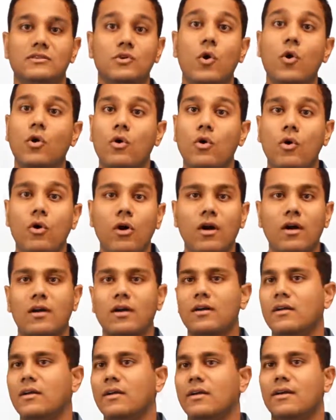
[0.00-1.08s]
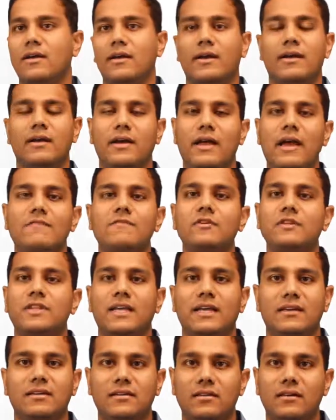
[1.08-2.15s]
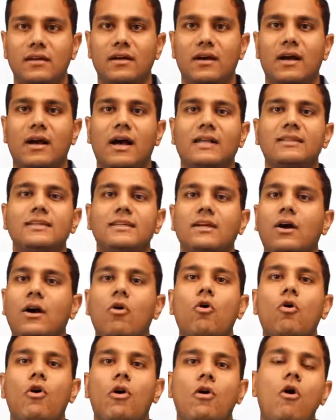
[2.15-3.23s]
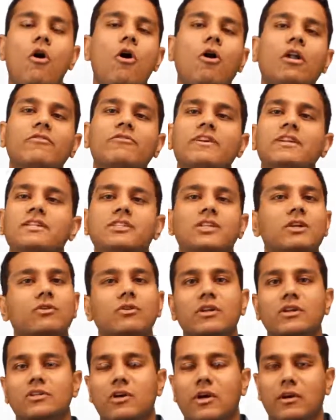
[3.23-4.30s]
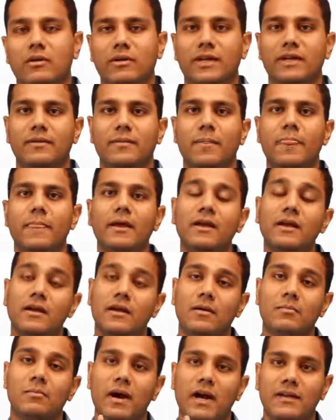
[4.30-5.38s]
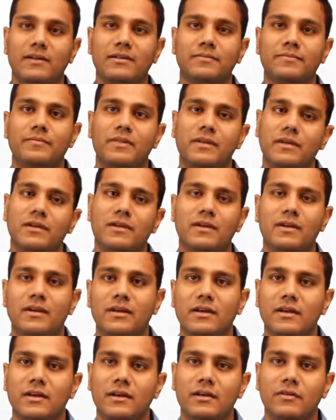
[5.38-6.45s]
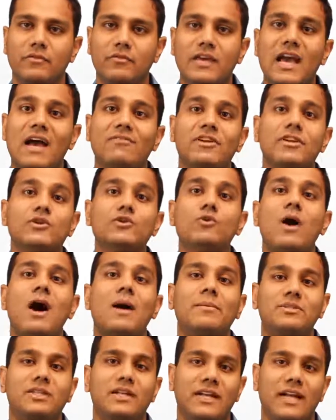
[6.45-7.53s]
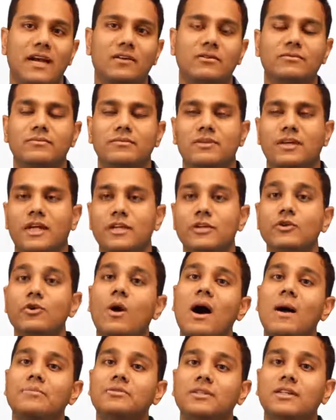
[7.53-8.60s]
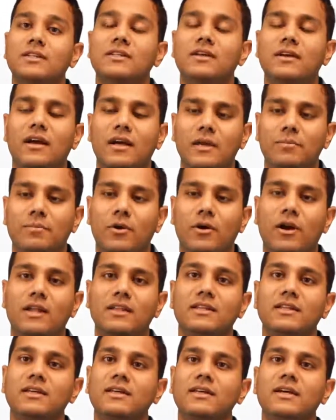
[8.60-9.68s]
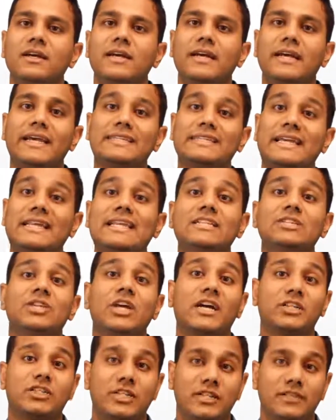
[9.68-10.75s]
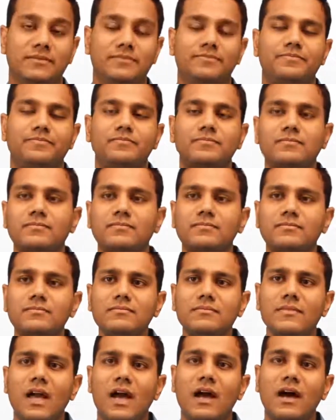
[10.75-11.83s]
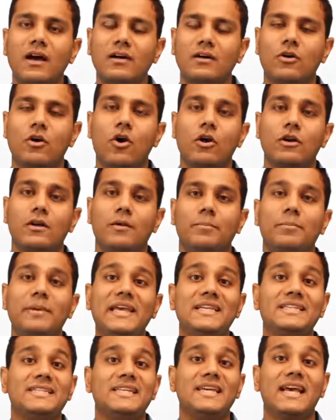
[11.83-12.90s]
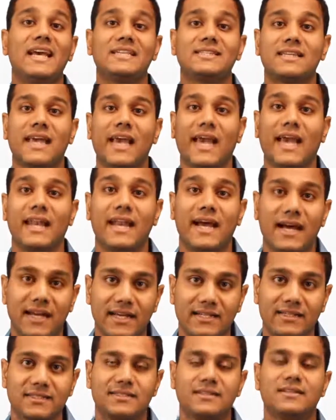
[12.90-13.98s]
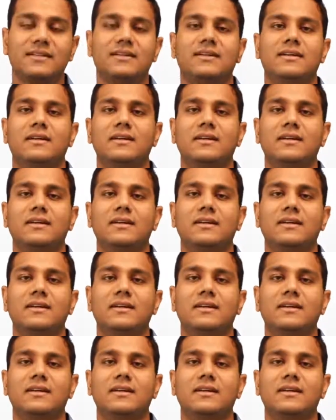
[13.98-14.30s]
Zocor, everything, and that all of it she couldn't tolerate. But we have a new option now. New option ipo ulladu is an injection called PCSK9s.